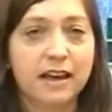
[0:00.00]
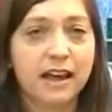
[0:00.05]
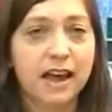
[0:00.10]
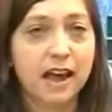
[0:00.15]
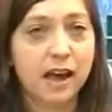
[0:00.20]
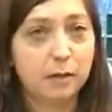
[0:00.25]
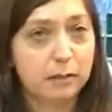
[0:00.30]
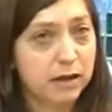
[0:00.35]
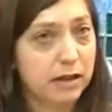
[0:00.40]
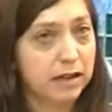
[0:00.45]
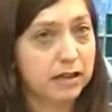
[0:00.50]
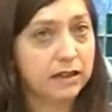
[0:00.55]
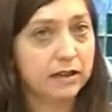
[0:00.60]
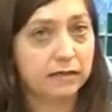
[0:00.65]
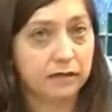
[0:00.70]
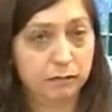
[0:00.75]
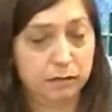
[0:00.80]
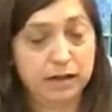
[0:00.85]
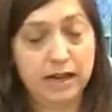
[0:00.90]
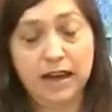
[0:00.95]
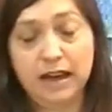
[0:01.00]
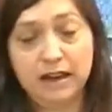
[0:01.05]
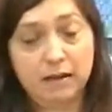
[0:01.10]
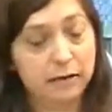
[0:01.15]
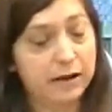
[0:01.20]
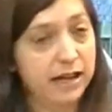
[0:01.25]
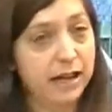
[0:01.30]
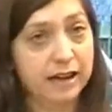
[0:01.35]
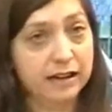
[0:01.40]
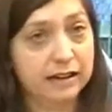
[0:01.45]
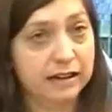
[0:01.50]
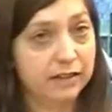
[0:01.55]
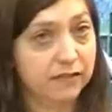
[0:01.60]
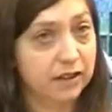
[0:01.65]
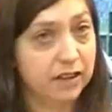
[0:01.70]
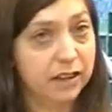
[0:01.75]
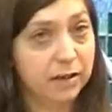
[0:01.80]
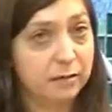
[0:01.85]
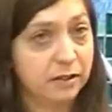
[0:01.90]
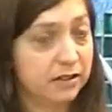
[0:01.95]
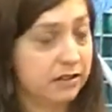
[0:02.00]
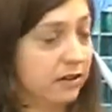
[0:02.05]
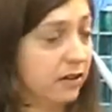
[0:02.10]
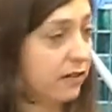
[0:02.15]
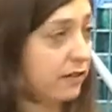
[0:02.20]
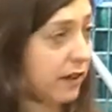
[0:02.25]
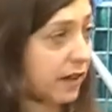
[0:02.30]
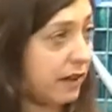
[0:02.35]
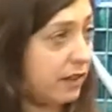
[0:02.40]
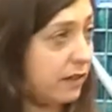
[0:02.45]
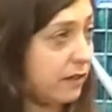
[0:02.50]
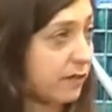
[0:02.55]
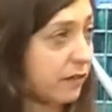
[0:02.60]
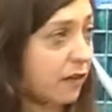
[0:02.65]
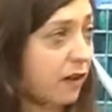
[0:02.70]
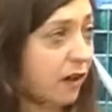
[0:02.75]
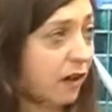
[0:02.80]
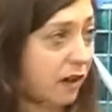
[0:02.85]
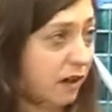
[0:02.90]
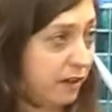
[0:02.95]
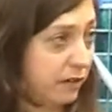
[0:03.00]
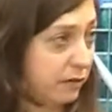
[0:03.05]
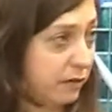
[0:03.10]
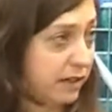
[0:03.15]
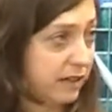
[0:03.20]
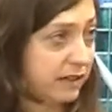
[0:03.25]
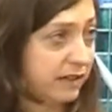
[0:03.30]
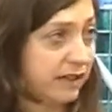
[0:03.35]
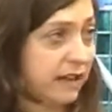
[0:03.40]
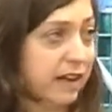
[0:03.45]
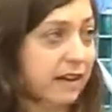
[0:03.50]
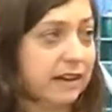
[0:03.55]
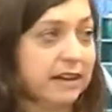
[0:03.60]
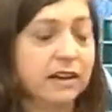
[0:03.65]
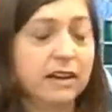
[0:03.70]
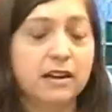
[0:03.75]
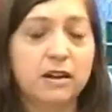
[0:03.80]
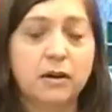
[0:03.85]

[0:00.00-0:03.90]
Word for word: How many of we we had given them a survey in the fall, and we said.